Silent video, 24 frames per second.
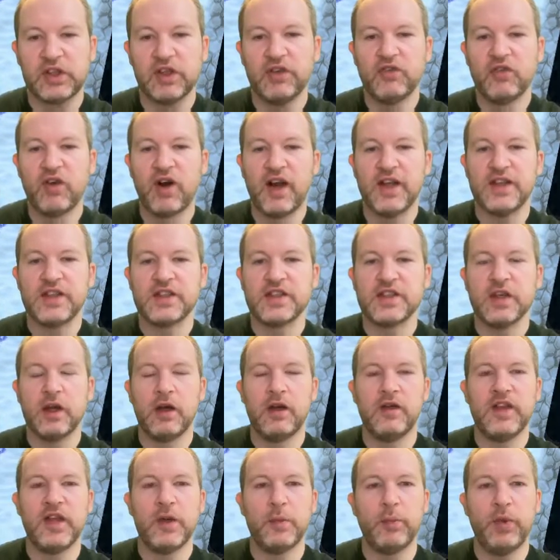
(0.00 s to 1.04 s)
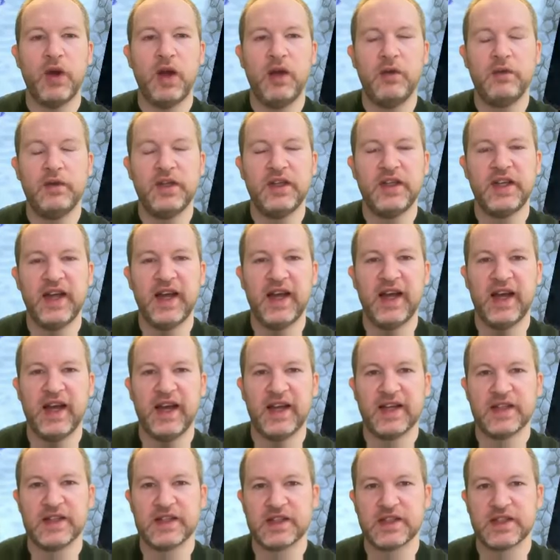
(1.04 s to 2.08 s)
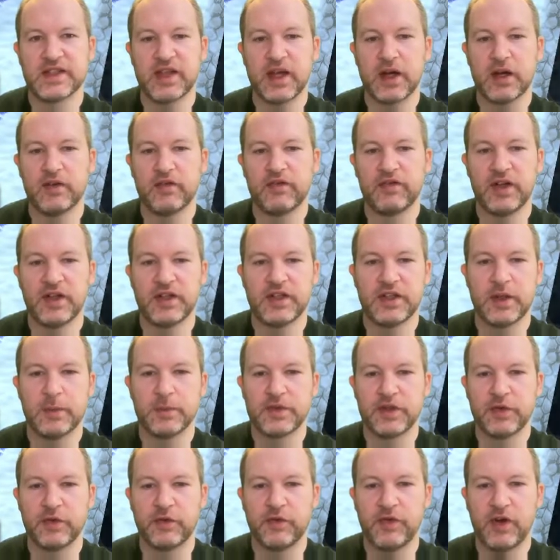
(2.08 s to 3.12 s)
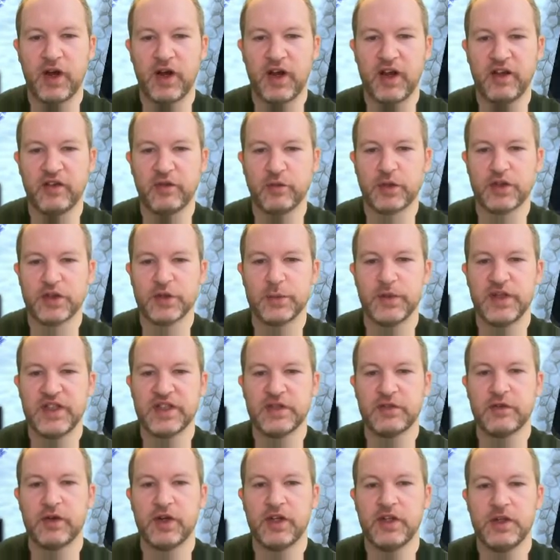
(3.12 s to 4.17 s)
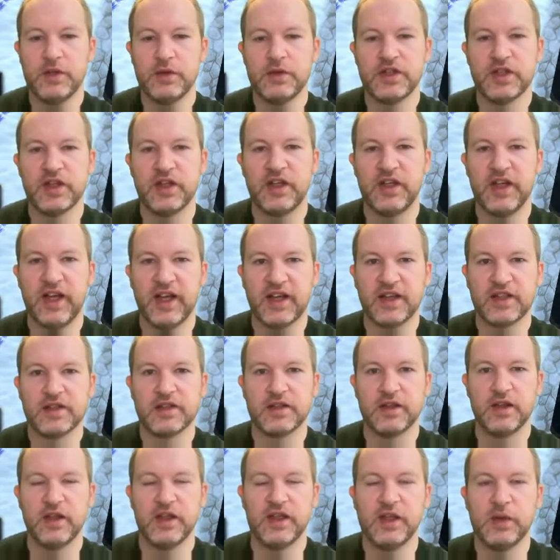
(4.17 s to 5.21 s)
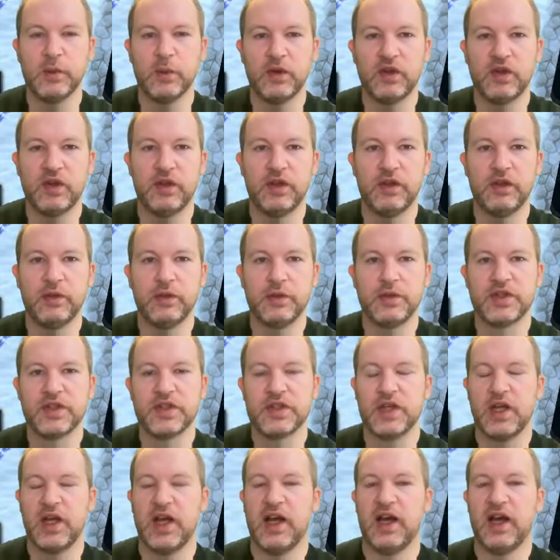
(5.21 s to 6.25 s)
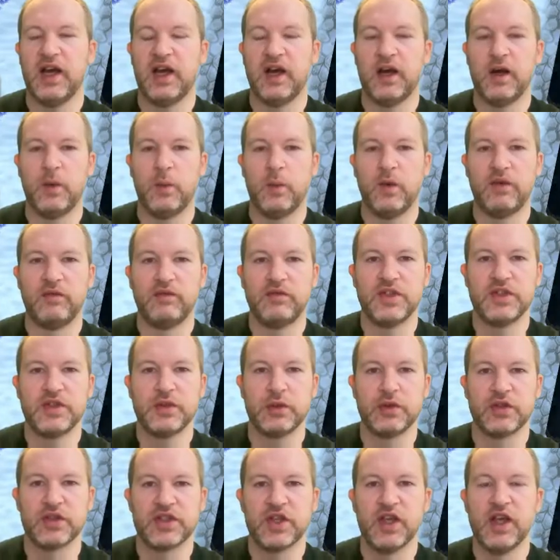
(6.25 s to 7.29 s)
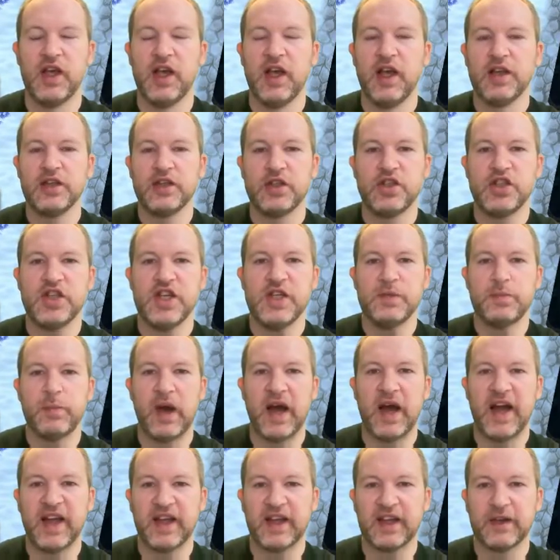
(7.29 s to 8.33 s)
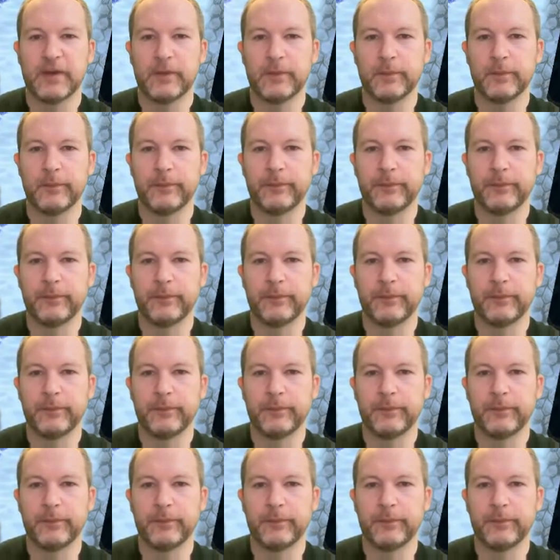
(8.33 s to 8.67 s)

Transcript: Right, so the opponent has sacrificed up to 5, which means if I use her next turn, he will lose 1 resource. So she's back,